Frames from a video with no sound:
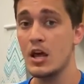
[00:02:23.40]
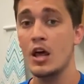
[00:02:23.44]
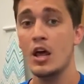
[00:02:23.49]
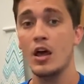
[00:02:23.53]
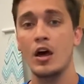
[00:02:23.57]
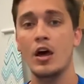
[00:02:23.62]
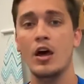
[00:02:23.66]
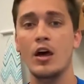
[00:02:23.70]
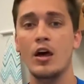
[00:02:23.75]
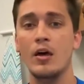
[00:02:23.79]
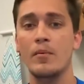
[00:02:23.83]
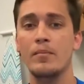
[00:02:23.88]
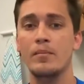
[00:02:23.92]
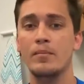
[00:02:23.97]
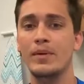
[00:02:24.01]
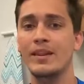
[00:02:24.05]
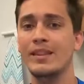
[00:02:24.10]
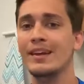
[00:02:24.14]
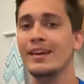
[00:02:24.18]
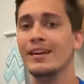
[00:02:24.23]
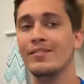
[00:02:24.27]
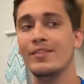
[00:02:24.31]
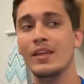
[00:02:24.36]
But
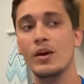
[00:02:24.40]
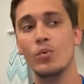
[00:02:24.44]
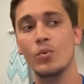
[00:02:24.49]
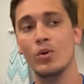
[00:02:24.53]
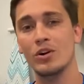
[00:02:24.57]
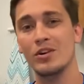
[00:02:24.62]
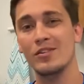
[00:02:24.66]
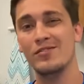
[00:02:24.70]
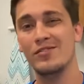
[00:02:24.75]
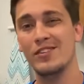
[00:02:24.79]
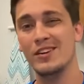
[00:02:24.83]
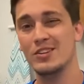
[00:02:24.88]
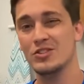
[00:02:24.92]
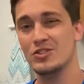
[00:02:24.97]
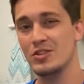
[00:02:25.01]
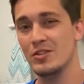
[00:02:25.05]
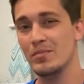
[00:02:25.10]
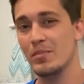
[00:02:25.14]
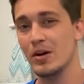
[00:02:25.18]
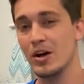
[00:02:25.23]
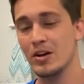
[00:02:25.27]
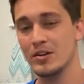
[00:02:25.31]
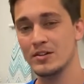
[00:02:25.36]
then if they were to finish the
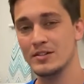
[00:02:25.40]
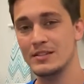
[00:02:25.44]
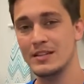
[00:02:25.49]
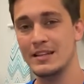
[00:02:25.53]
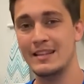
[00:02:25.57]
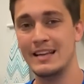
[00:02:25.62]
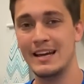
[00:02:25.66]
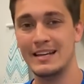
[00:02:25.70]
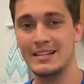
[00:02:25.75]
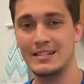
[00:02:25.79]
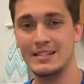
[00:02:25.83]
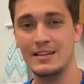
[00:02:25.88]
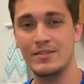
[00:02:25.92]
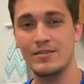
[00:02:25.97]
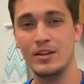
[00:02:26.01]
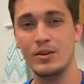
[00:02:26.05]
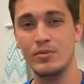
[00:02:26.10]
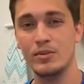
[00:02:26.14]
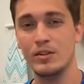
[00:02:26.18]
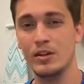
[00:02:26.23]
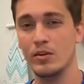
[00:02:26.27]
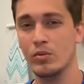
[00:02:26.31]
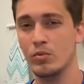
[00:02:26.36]
box in the activity
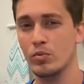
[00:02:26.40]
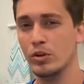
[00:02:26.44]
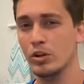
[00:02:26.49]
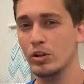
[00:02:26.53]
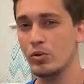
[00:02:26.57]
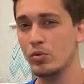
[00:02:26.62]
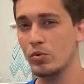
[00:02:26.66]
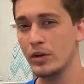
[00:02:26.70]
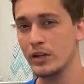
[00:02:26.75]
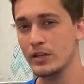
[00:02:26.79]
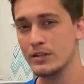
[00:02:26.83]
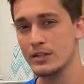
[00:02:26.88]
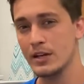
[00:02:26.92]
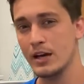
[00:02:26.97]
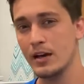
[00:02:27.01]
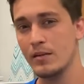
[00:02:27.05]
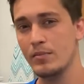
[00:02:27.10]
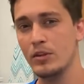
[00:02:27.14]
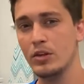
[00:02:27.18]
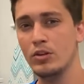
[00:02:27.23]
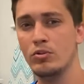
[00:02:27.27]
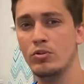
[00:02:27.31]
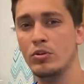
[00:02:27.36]
within a really quick time,
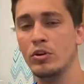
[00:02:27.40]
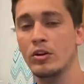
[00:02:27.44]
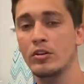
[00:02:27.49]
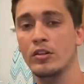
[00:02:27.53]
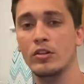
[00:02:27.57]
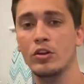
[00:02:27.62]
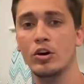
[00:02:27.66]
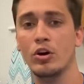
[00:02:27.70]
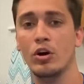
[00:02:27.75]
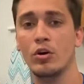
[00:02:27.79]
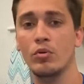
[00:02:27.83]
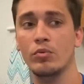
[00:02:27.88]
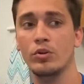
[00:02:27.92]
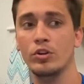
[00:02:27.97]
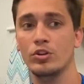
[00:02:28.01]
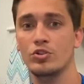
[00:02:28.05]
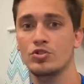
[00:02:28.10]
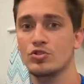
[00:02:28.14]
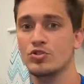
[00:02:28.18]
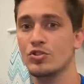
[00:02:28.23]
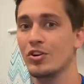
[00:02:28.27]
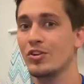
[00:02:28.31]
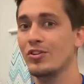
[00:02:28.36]
then you know that they're not really
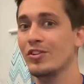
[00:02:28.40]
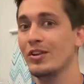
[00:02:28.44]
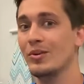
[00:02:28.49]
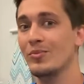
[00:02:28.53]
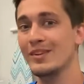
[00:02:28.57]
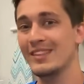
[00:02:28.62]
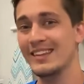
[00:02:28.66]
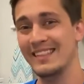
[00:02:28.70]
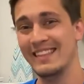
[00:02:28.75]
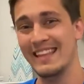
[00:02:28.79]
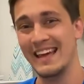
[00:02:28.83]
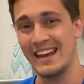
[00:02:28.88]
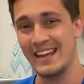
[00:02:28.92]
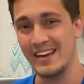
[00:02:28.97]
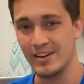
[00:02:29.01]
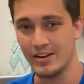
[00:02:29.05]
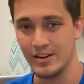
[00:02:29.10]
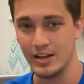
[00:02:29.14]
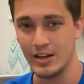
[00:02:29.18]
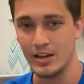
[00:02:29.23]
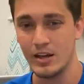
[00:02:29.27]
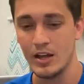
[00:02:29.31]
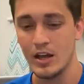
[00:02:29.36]
struggling within that
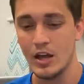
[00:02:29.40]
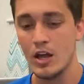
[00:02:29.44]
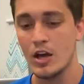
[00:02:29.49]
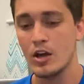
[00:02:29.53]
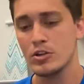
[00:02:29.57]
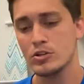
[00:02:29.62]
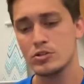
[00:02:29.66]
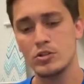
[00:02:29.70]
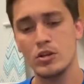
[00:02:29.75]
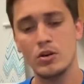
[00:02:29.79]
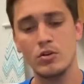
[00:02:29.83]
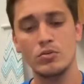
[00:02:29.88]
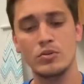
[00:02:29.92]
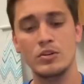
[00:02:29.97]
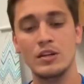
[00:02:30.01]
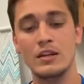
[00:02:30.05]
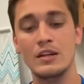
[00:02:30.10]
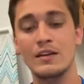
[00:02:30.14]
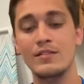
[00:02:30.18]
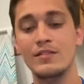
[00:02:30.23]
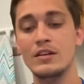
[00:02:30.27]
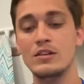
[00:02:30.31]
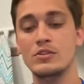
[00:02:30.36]
area. So to
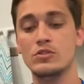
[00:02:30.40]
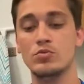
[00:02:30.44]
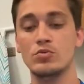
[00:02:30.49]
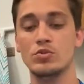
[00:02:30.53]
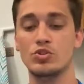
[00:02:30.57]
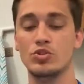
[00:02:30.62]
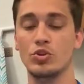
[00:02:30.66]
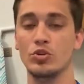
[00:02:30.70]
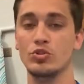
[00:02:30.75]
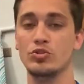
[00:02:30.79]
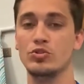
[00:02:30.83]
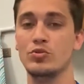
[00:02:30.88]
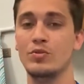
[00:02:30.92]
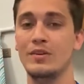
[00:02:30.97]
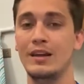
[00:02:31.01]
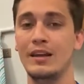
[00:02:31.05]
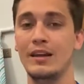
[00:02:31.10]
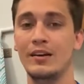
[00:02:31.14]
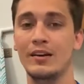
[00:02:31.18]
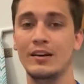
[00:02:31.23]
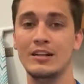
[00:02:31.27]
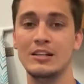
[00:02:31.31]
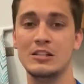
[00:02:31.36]
give these results to an
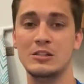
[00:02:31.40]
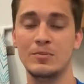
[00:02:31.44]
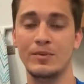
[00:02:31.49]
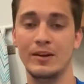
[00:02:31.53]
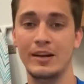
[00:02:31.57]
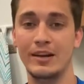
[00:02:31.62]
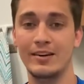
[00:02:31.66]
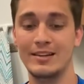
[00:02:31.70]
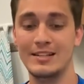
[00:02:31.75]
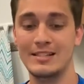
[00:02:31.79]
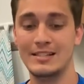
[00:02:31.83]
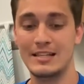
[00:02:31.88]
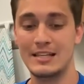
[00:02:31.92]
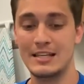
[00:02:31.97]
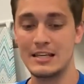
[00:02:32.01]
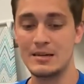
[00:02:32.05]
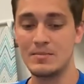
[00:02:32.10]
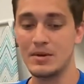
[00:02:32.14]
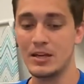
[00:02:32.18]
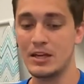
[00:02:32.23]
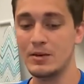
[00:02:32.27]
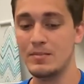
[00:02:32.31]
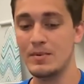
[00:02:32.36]
interdisciplinary
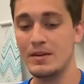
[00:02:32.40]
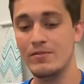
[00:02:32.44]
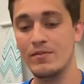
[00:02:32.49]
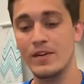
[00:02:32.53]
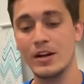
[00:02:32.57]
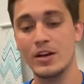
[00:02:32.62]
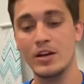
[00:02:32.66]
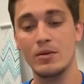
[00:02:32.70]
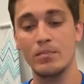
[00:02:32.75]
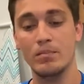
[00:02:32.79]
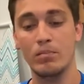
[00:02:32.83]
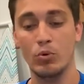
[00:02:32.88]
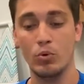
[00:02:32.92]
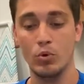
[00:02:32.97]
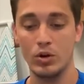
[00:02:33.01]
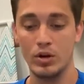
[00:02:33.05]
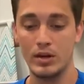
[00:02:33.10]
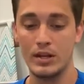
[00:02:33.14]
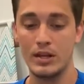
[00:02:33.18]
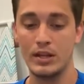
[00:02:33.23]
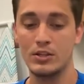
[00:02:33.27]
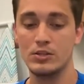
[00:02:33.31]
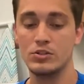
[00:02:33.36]
team, it'd be very
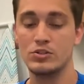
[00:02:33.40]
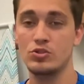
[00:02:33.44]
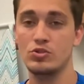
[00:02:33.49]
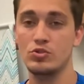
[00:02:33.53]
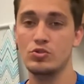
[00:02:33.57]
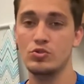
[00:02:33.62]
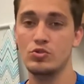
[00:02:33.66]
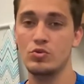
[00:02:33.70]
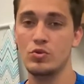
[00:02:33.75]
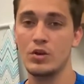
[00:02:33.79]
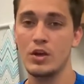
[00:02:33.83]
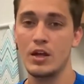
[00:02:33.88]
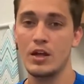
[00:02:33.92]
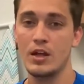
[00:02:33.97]
important to